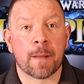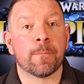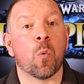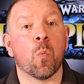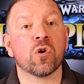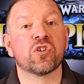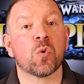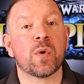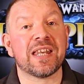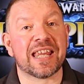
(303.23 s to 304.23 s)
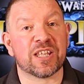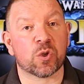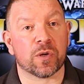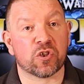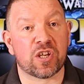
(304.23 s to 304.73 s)
But what do we need
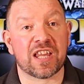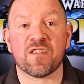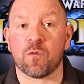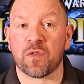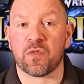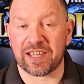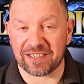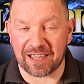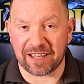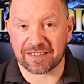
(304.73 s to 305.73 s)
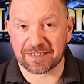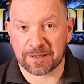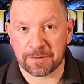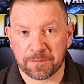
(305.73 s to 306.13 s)
to achieve with these dice?